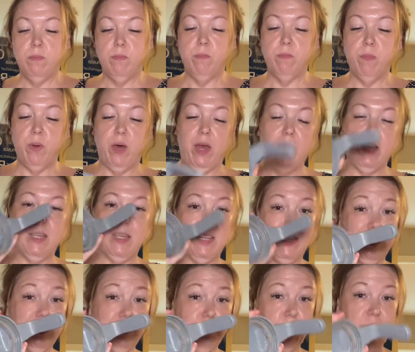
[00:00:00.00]
But
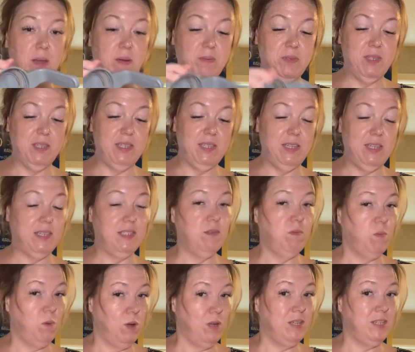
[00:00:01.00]
sometimes this
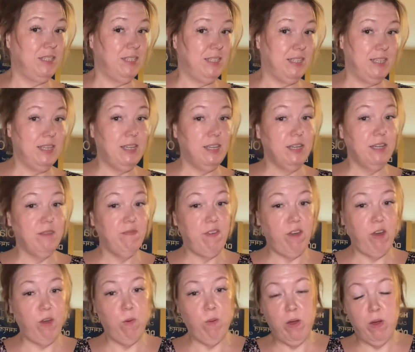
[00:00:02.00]
doesn't want to stick
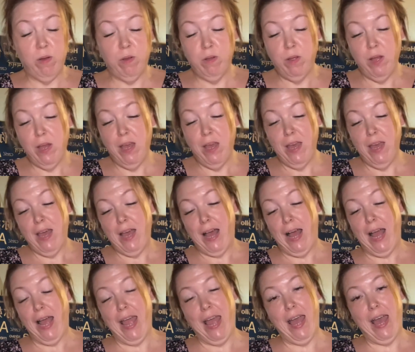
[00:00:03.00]
very well.
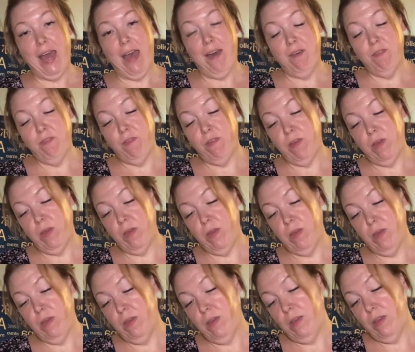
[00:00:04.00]
I have
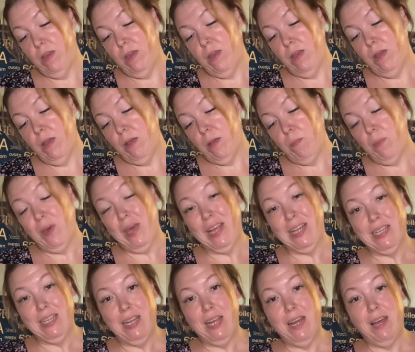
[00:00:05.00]

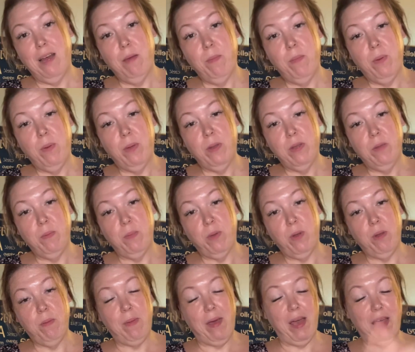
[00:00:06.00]
picked it up to put
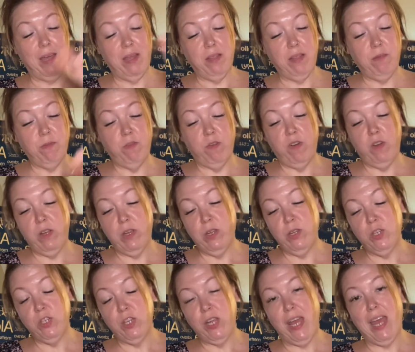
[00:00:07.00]
it back in the
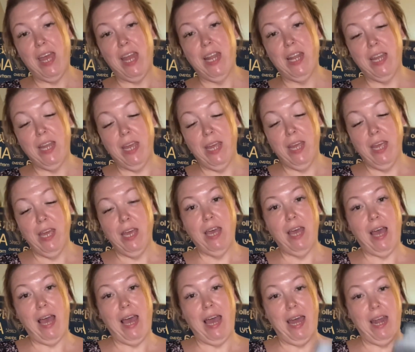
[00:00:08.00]
fridge, and
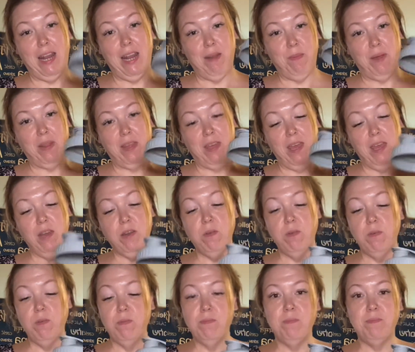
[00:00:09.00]
I had it by the
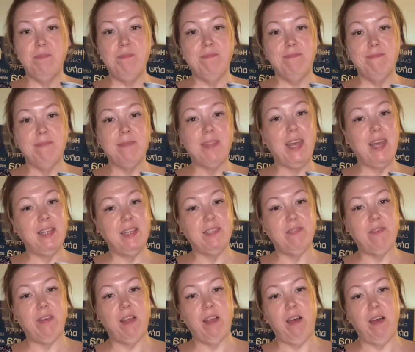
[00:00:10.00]
handle, and this
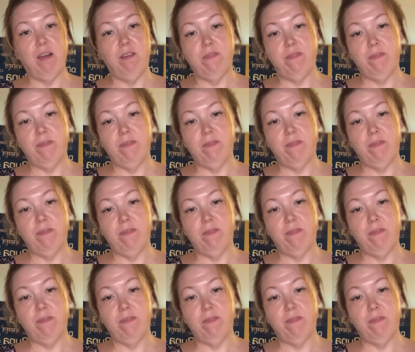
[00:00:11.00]
fell off.